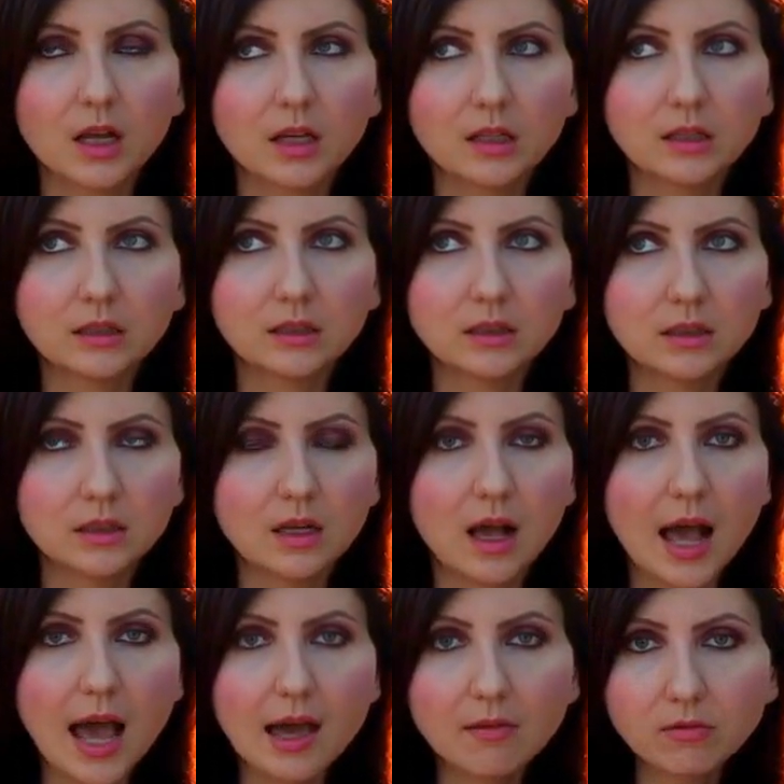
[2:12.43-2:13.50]

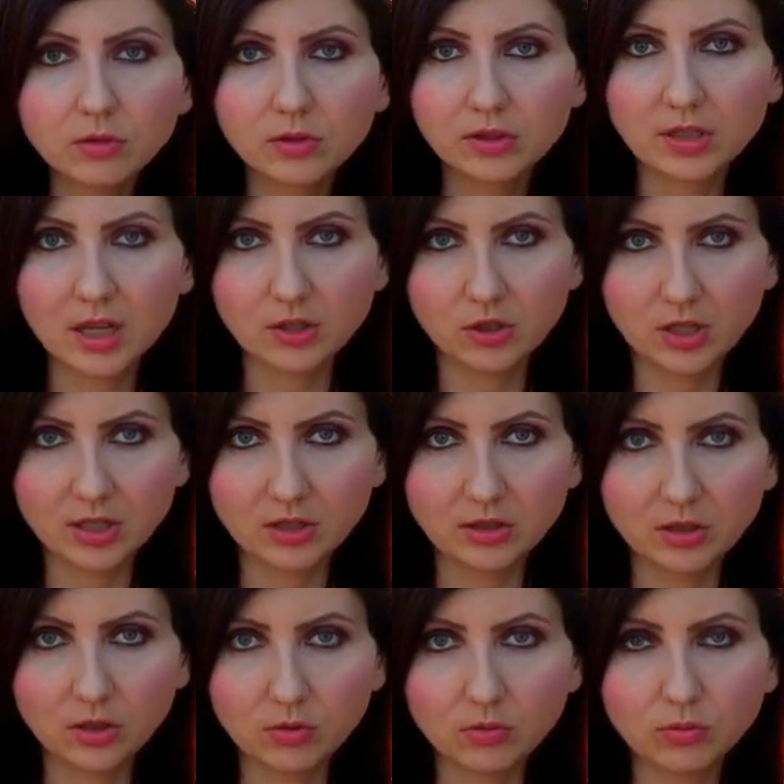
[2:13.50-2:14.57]
I would
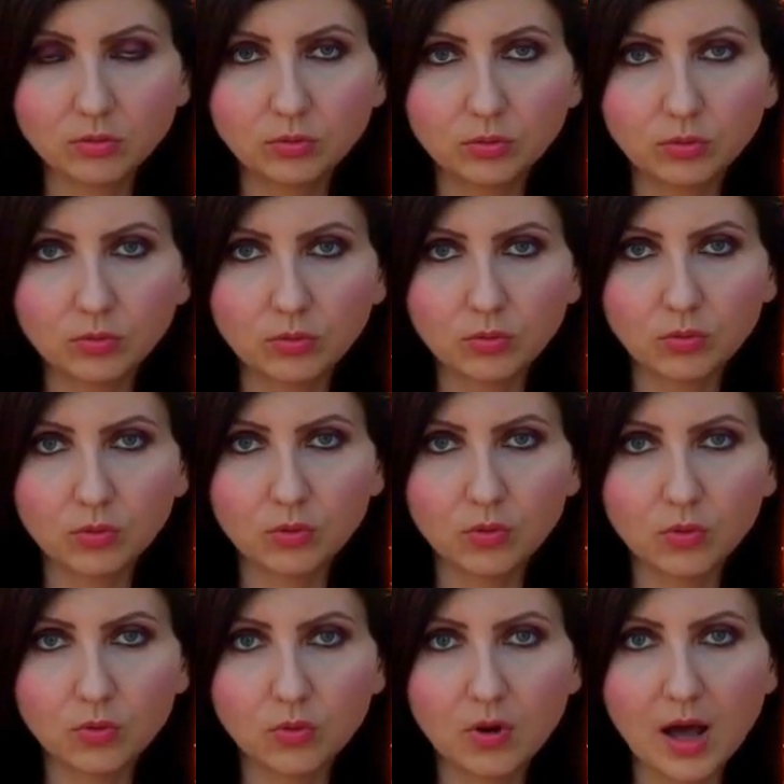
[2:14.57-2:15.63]
suggest you
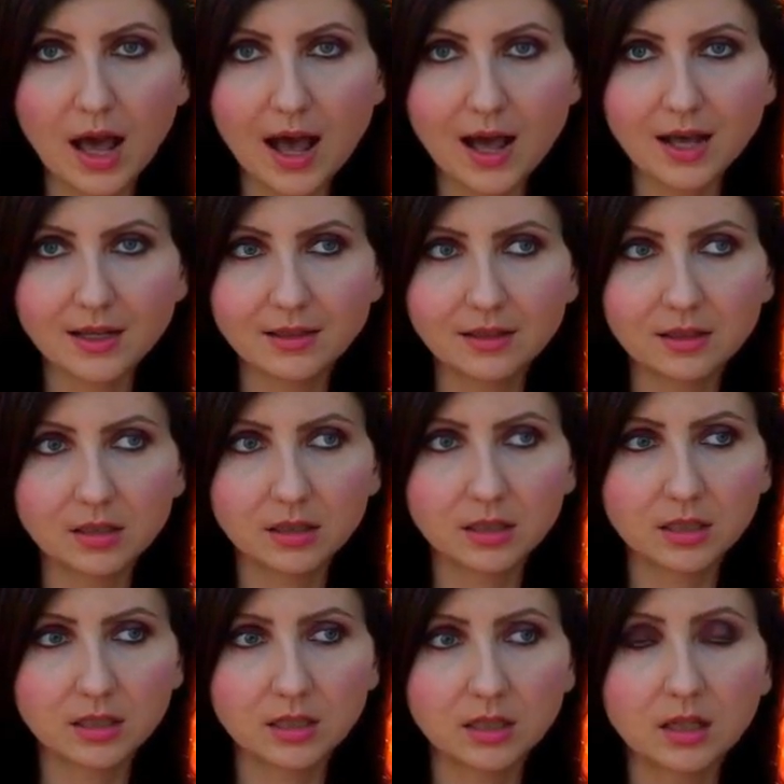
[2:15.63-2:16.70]
to ask
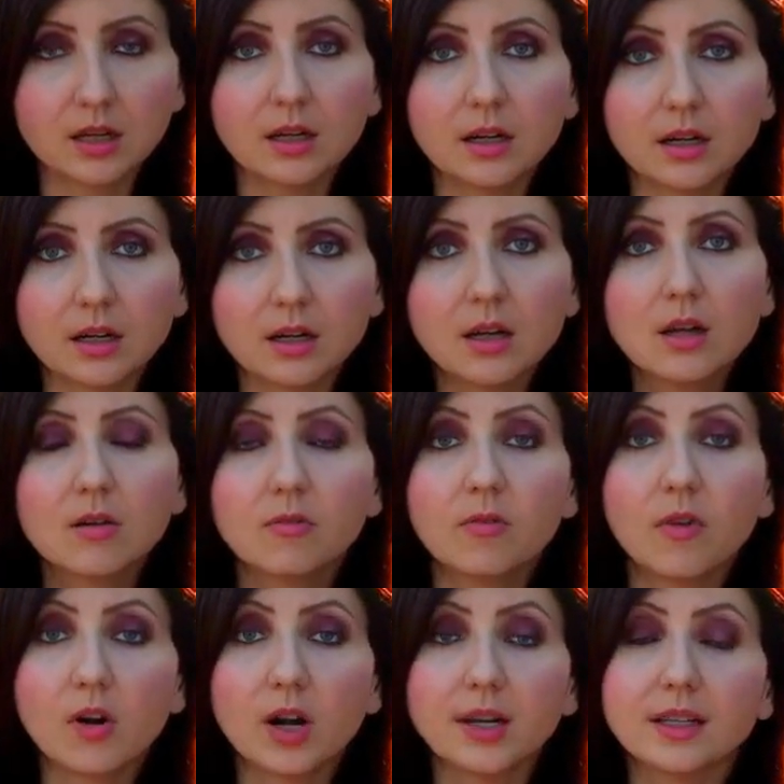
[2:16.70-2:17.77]
her
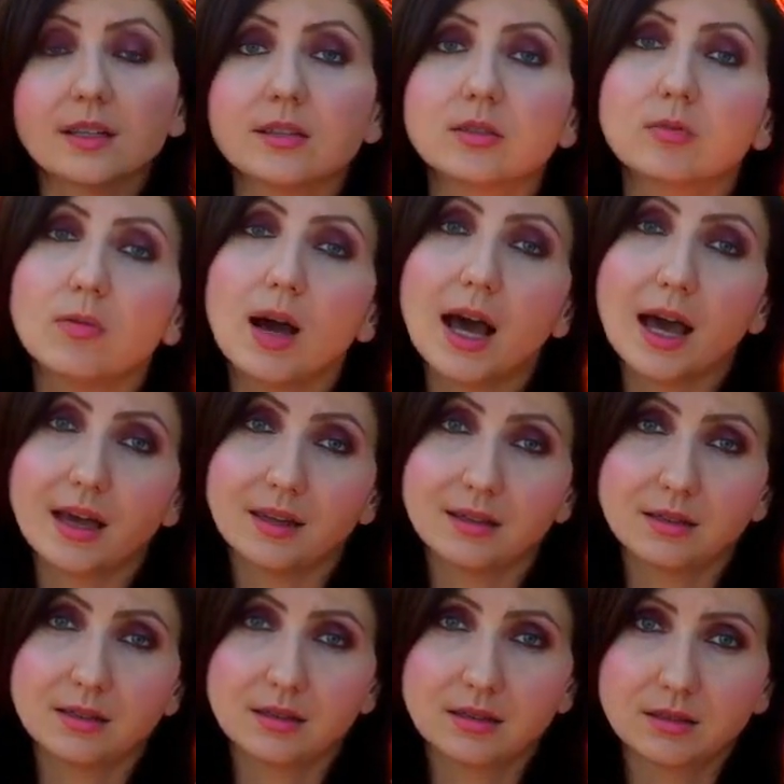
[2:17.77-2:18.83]
for an
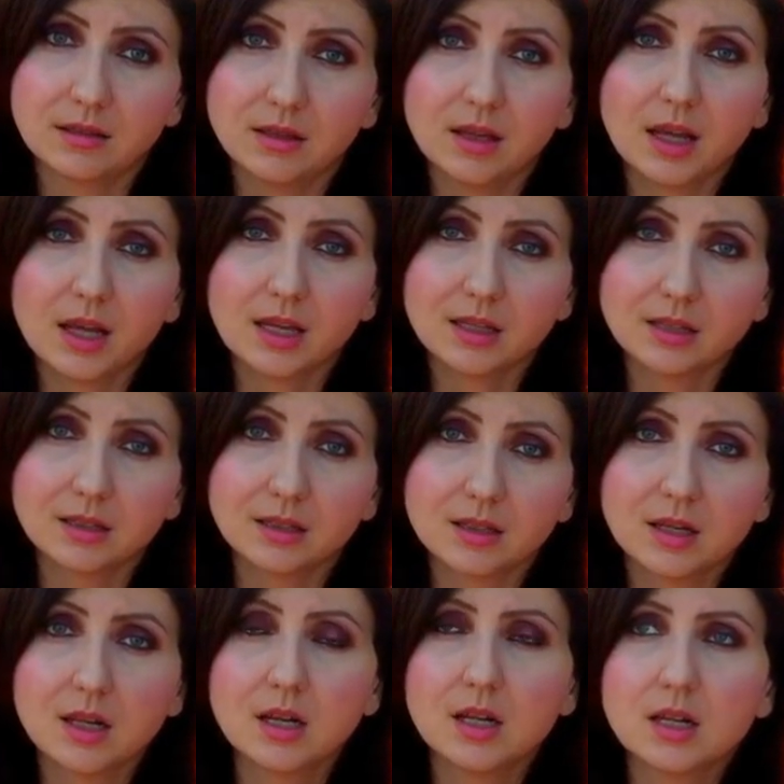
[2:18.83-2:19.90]
advice, yes.
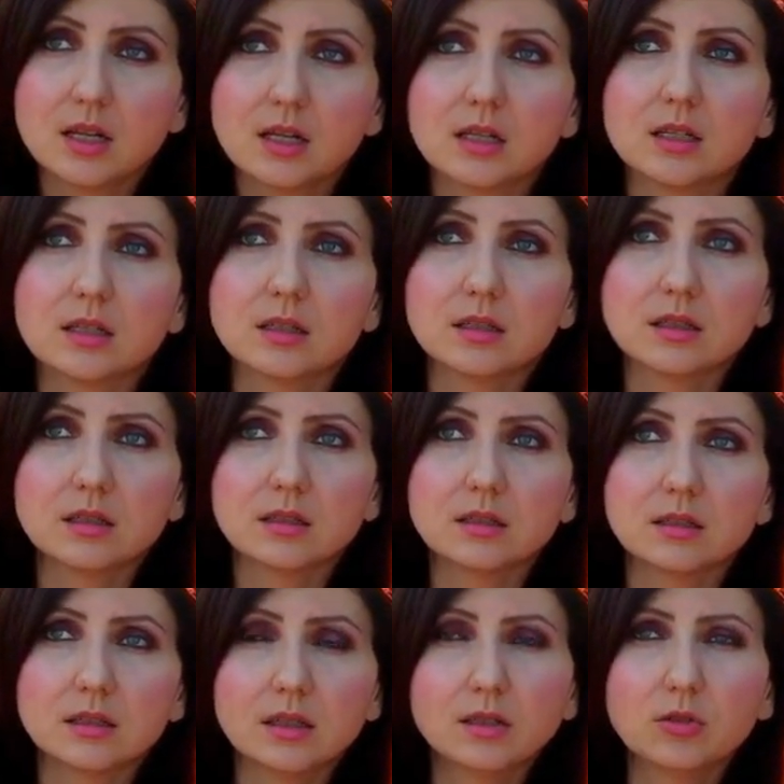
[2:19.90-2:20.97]

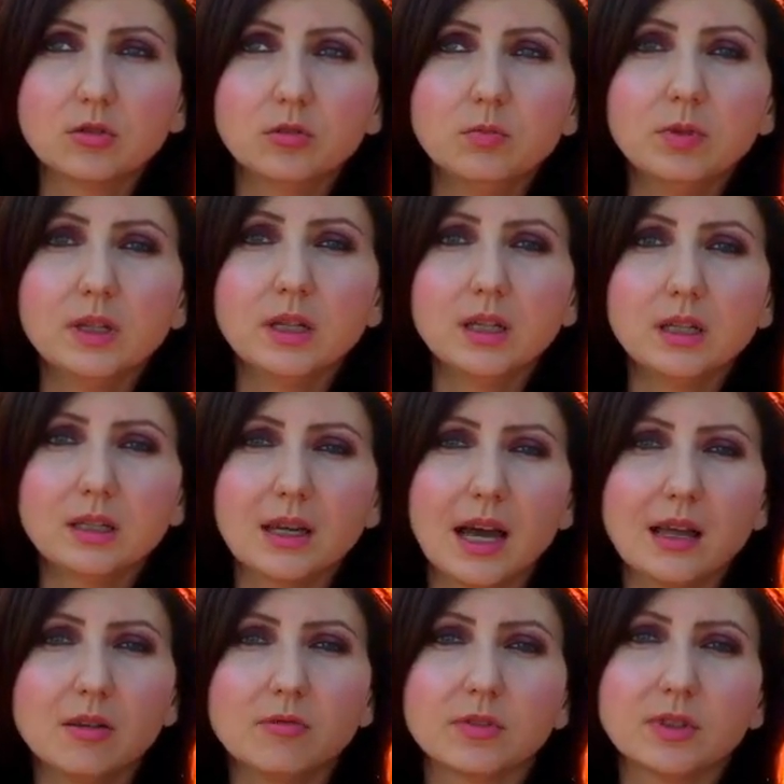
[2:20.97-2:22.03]
It could be
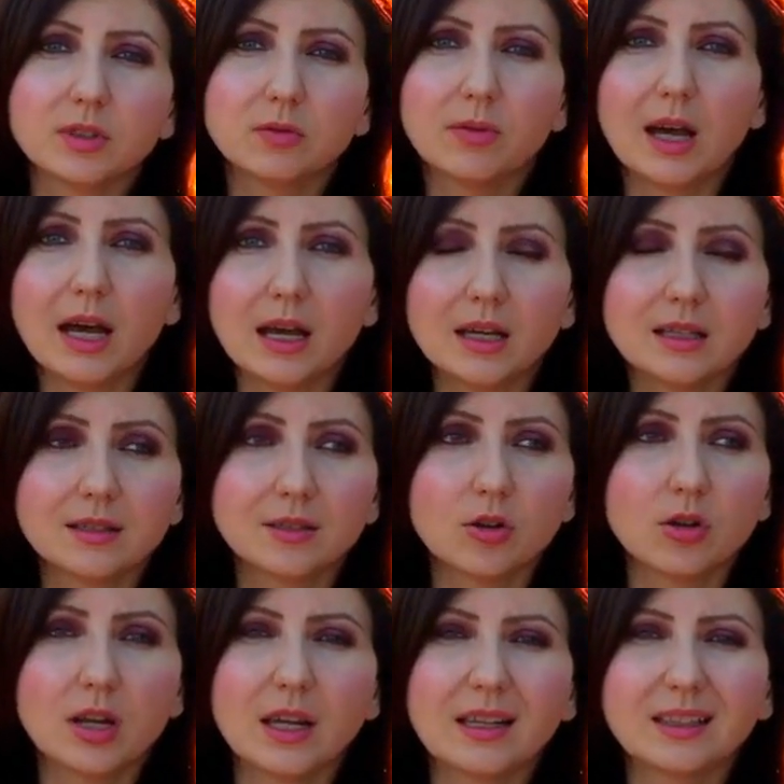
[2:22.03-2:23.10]
kind of advice
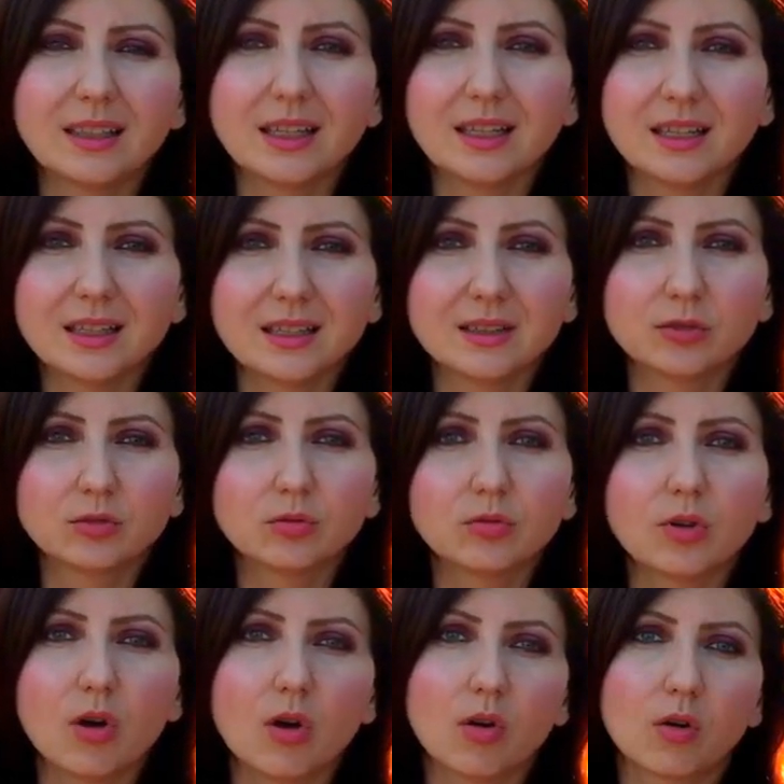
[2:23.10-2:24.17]
connecting to
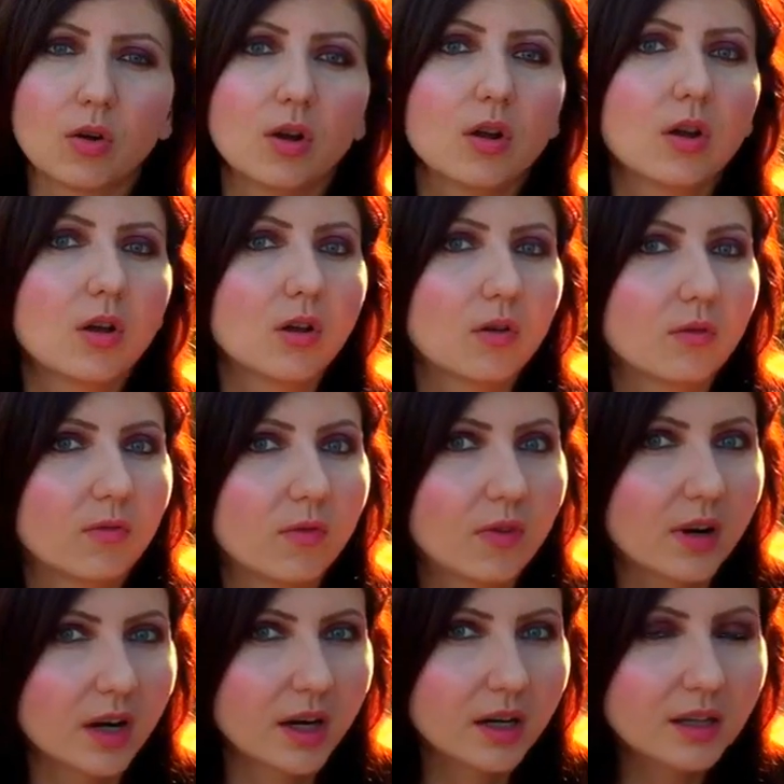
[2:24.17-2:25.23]
your
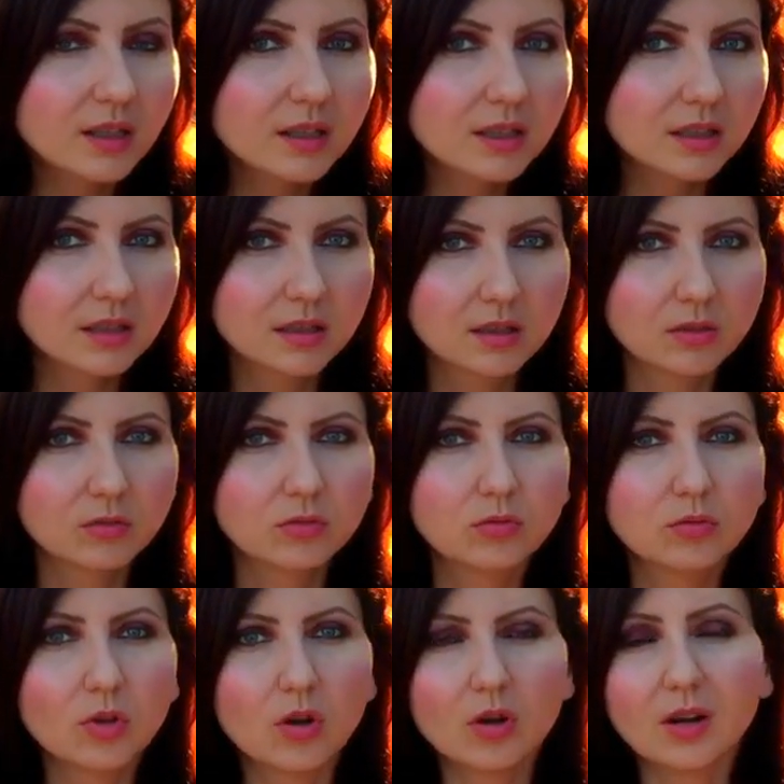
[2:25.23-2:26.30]
work,
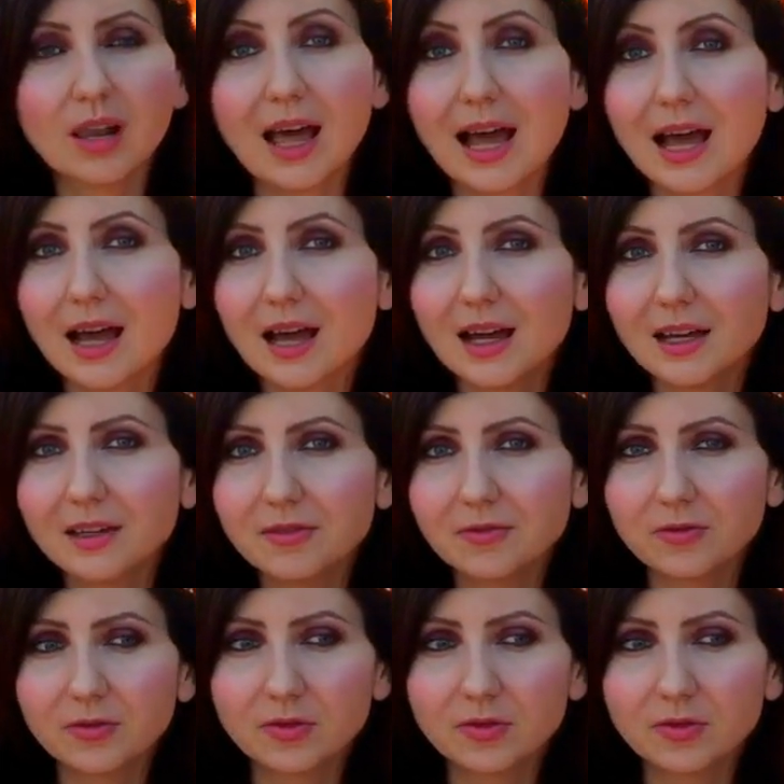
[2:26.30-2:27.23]
to your life,